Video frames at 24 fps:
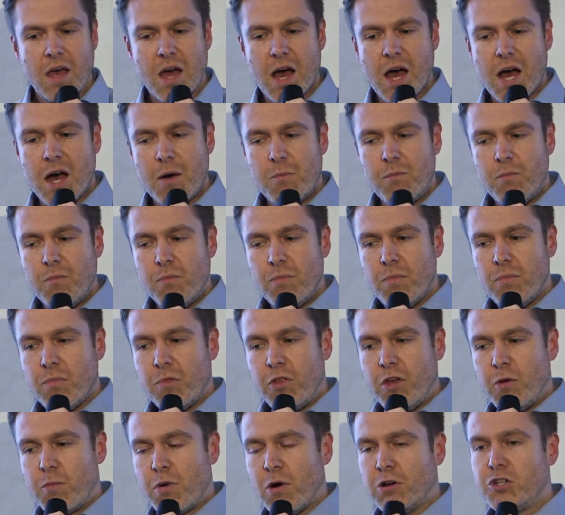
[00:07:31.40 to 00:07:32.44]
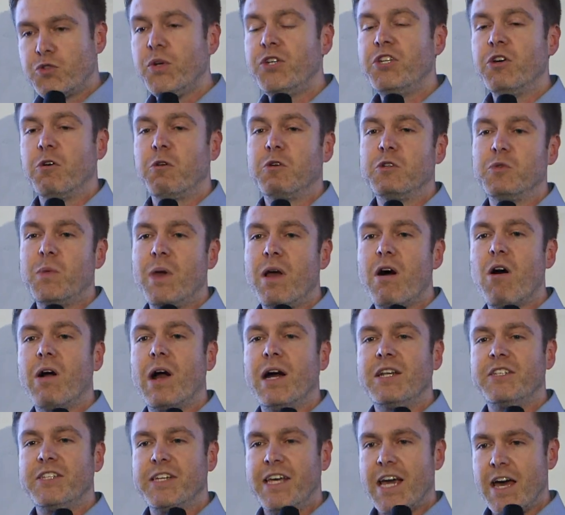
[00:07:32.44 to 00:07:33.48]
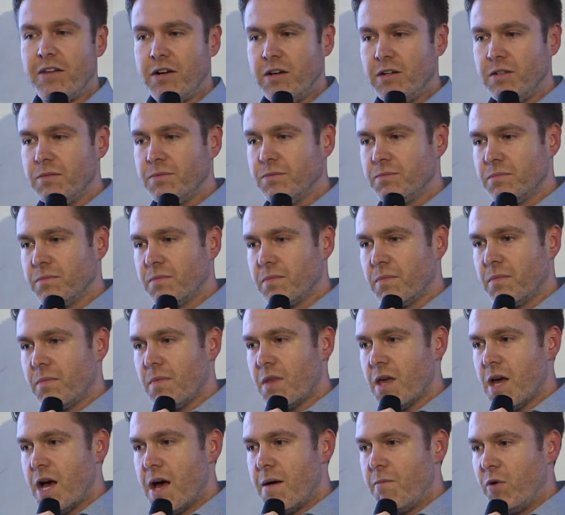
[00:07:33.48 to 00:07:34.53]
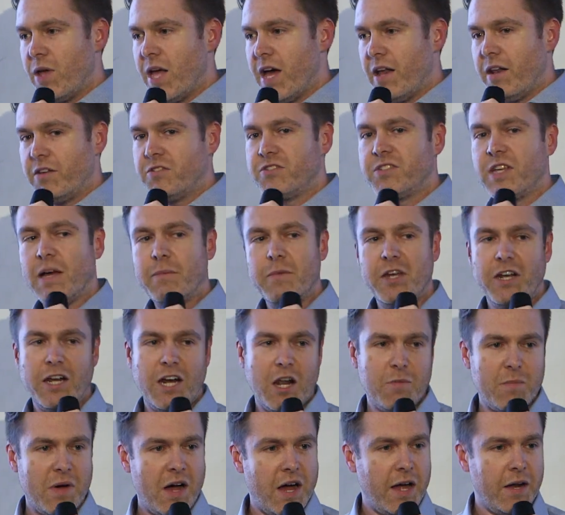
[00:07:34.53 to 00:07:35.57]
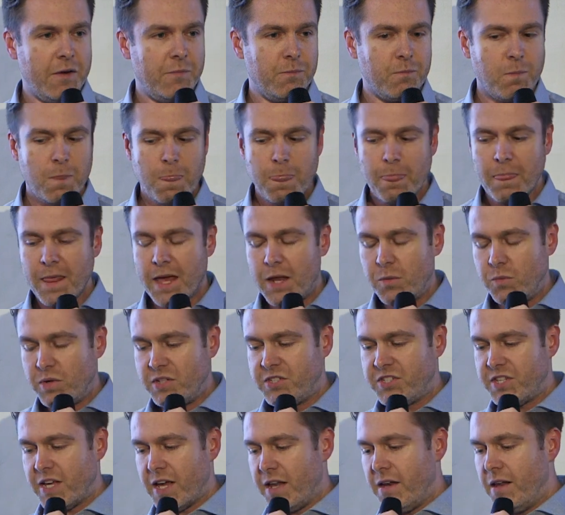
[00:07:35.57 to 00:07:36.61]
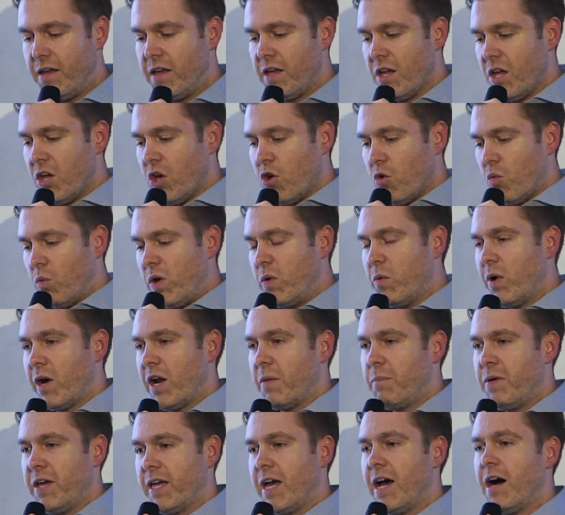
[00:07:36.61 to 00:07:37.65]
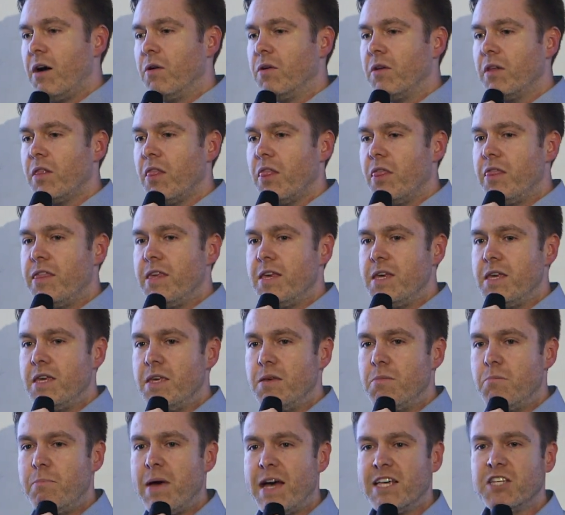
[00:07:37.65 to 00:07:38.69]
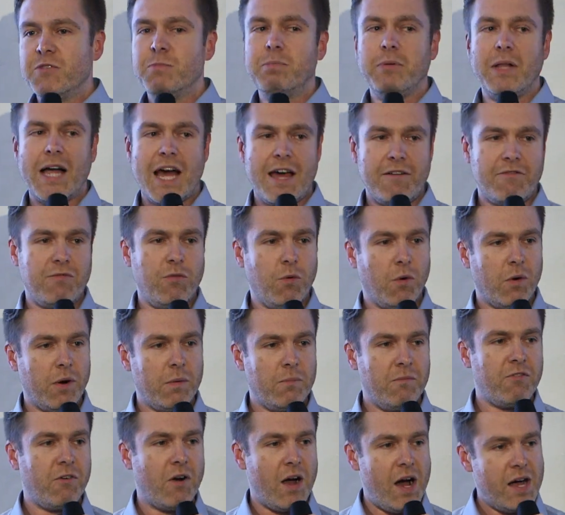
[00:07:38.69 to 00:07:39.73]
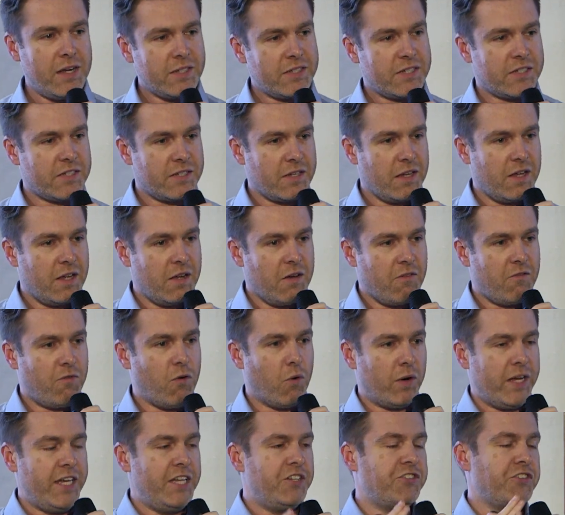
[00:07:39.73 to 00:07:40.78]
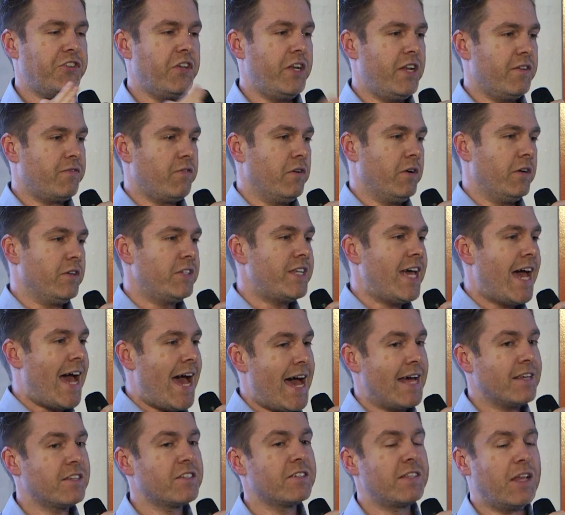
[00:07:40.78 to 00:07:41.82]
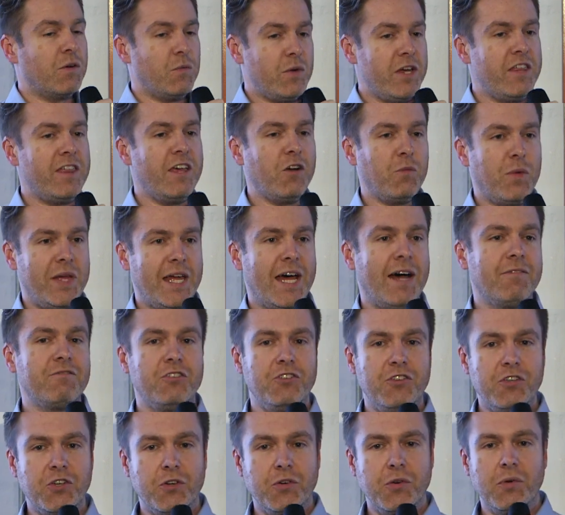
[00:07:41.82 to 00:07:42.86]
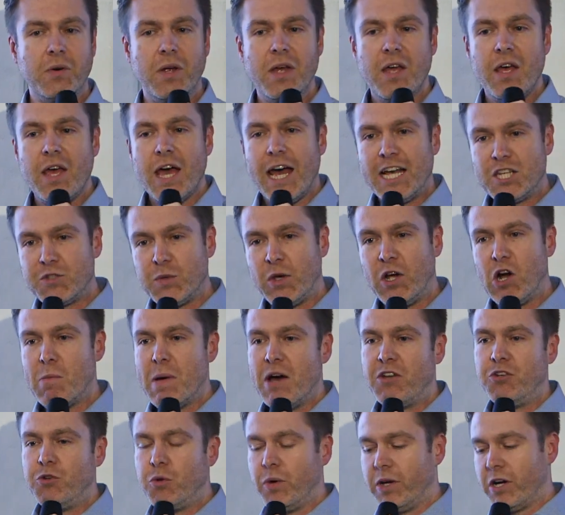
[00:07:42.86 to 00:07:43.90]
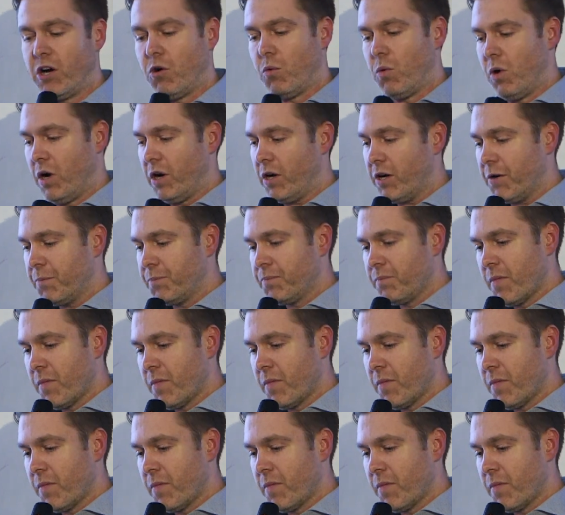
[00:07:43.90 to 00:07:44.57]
The approach we took was we all got together. We had a summit in Amman, and we said, we want to pick out the best platform for us for each of the different tasks that we think we have to do as we go about doing our work.